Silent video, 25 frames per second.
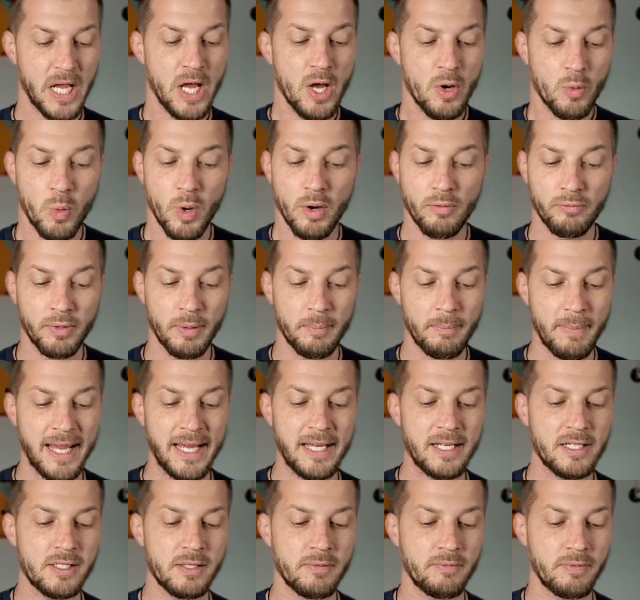What
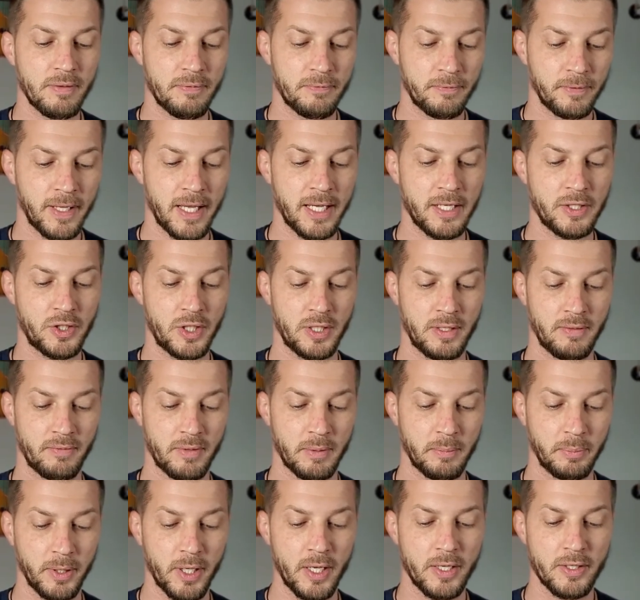remains of the flesh and of
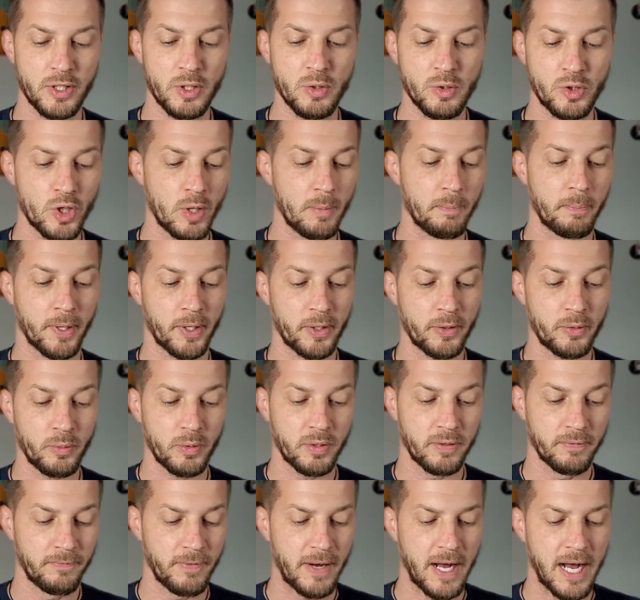the blood you shall burn
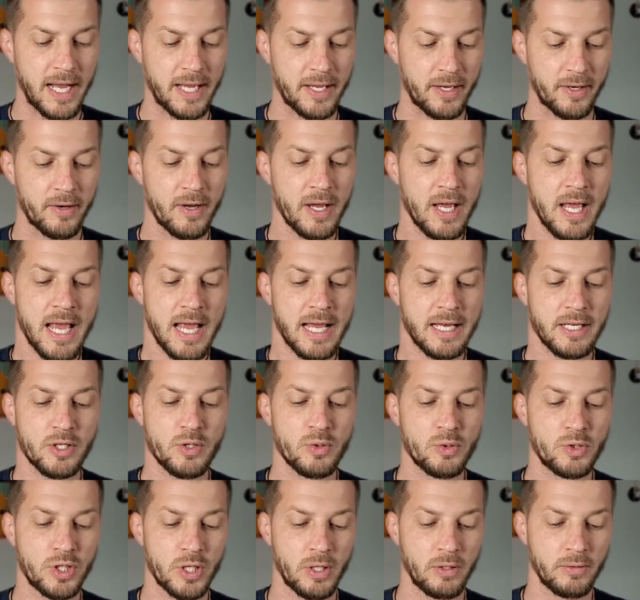with fire, and
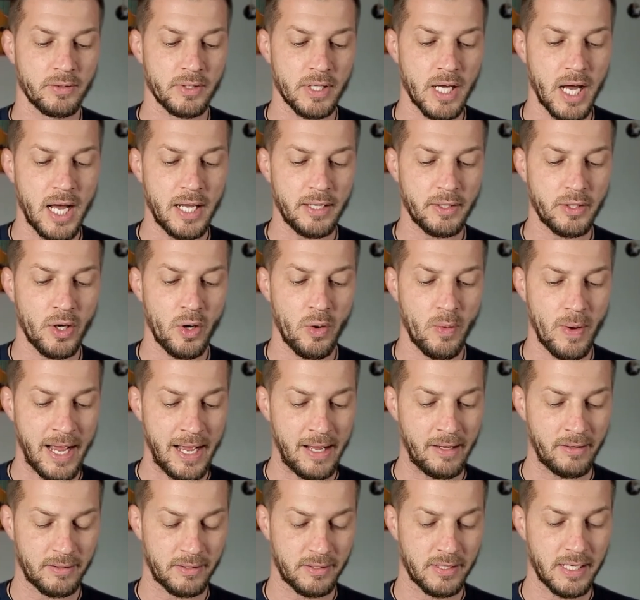you shall not go
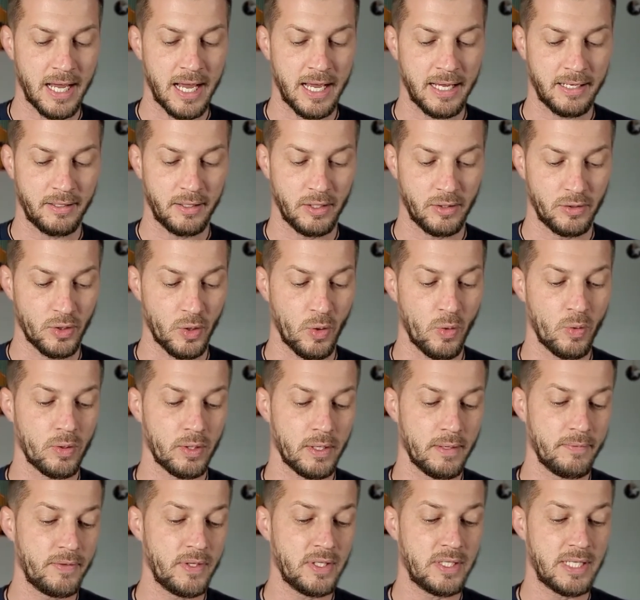outside the door
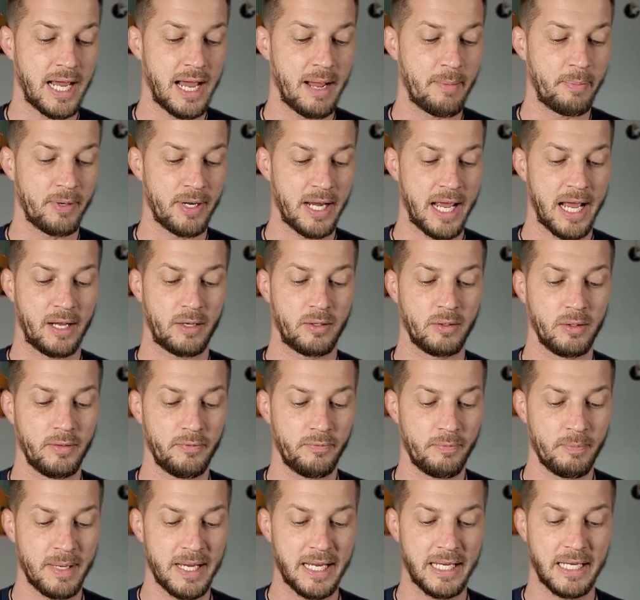of the tabernacle of
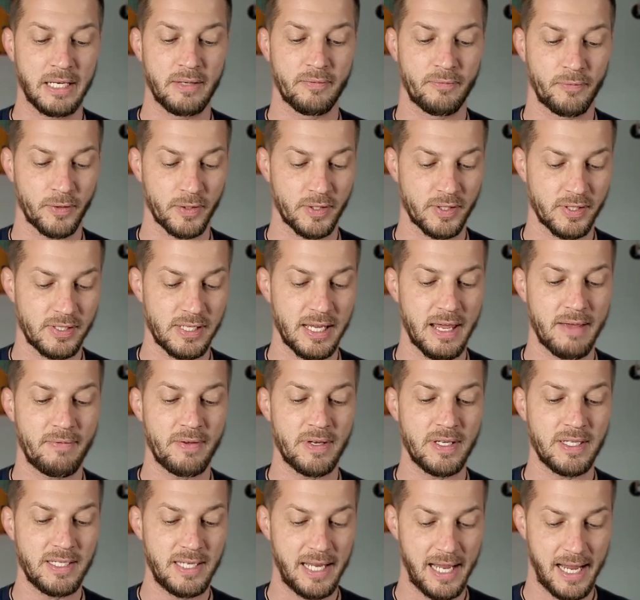meeting for
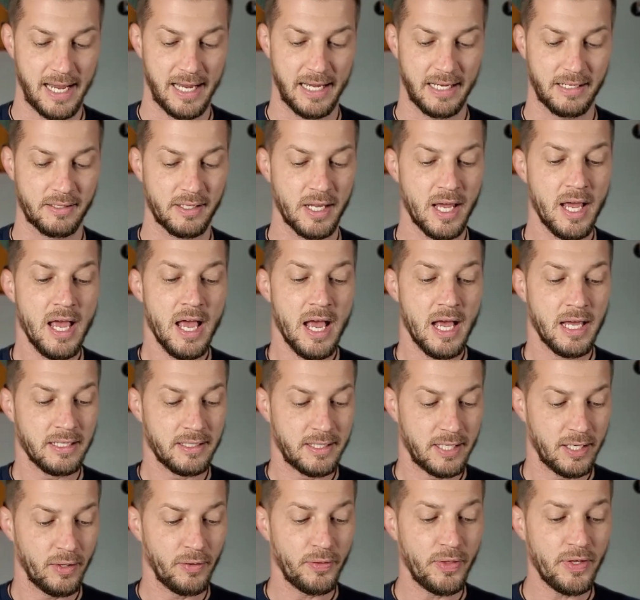7 days,
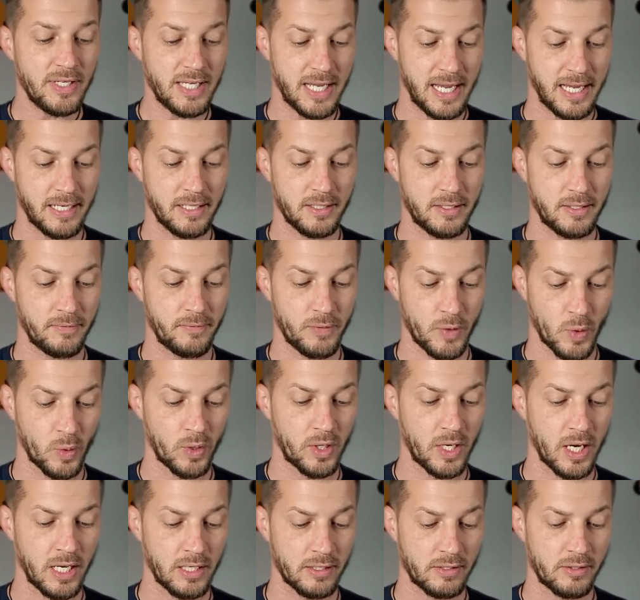until the days of your
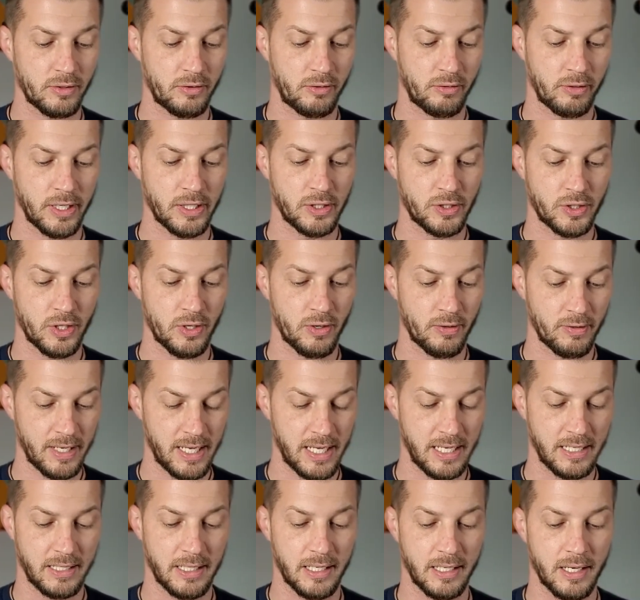consecration are
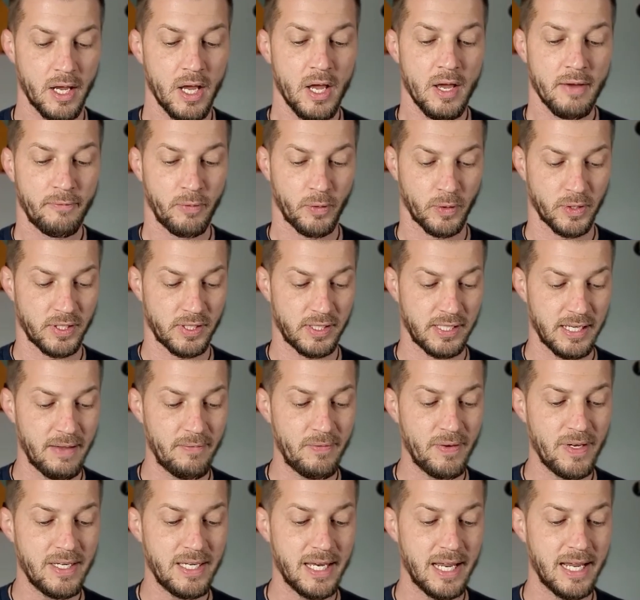ended. For
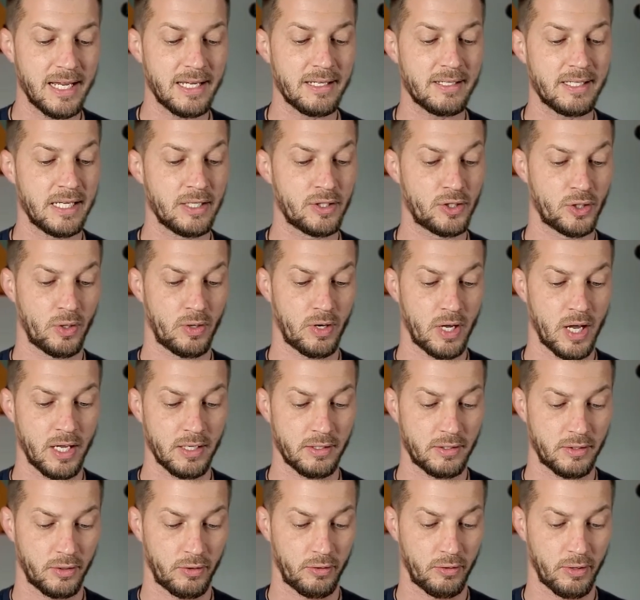7 days he shall
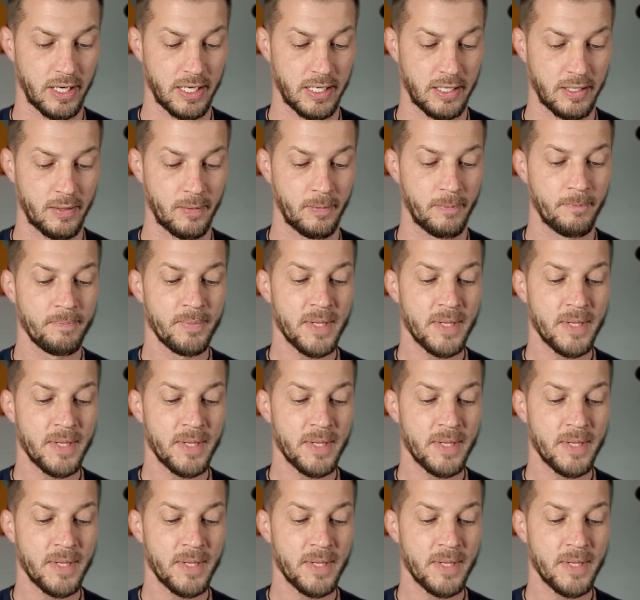consecrate you,